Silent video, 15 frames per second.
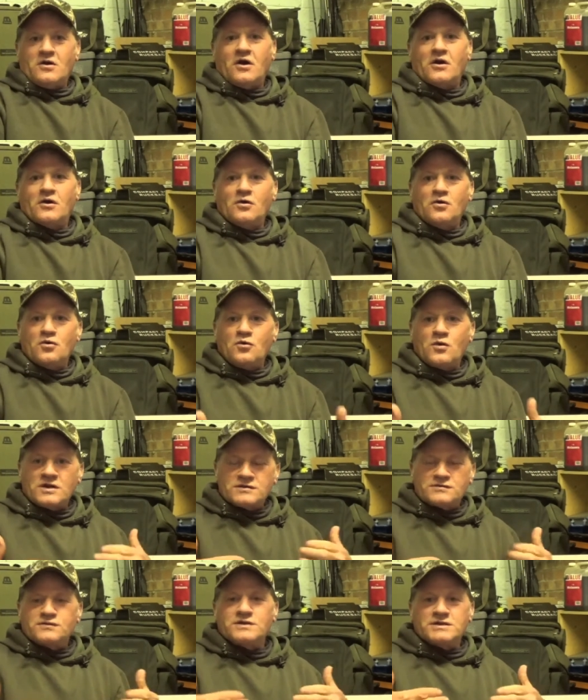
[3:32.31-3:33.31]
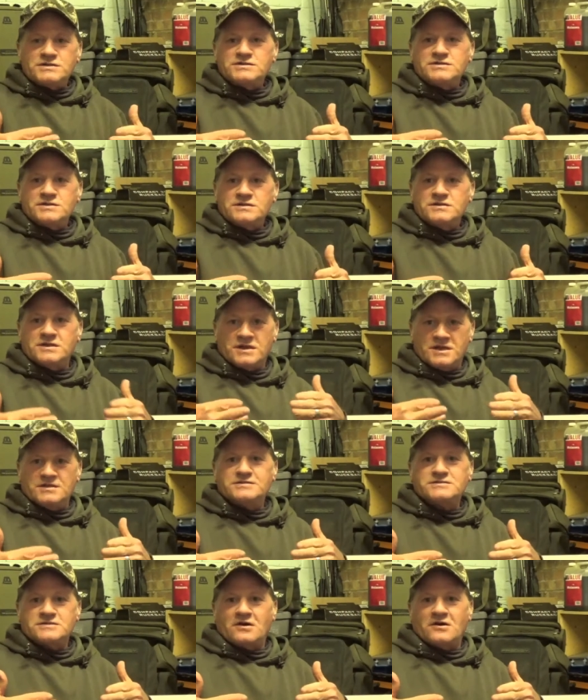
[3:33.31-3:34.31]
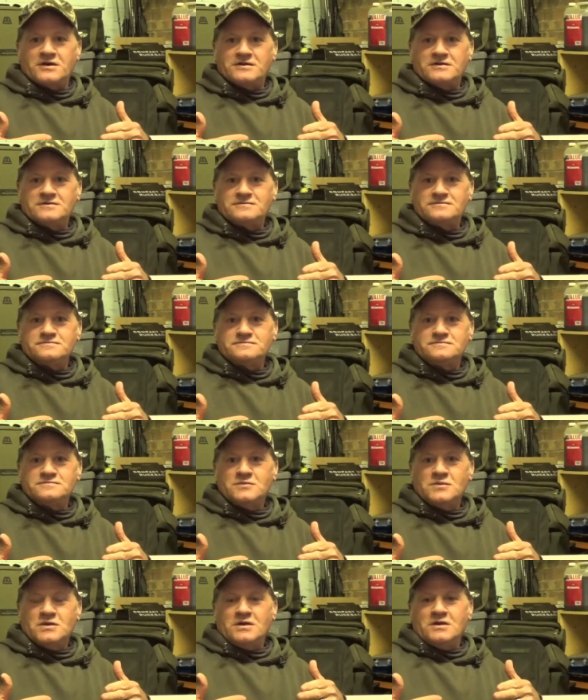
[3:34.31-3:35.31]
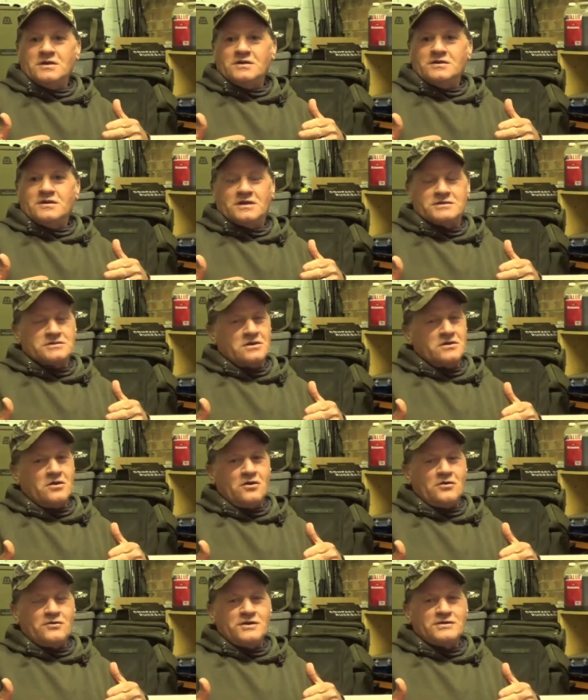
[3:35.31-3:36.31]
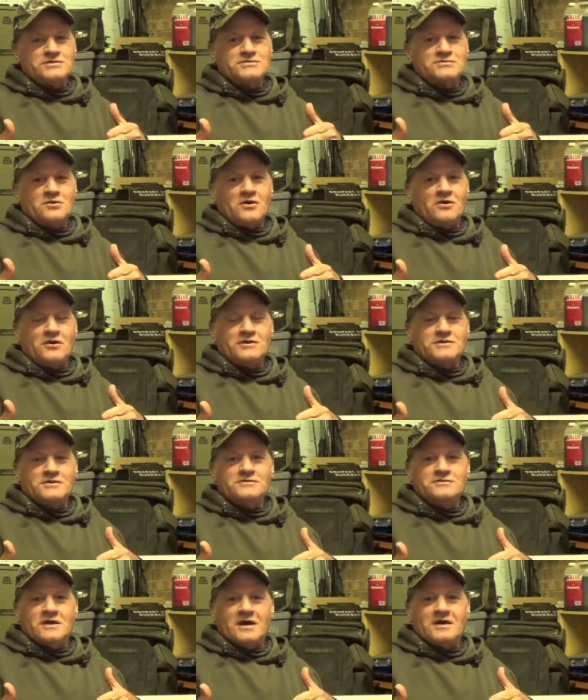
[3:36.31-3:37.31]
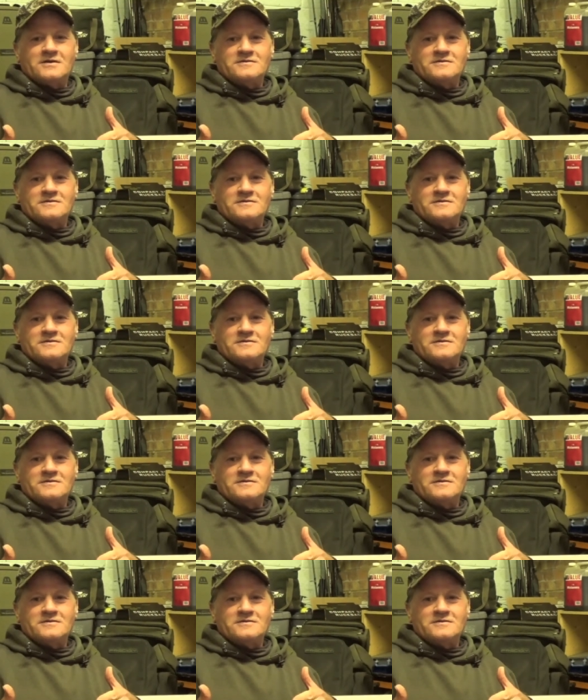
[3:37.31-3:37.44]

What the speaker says: I always fish the inside. There's a lot of reasons why I do that.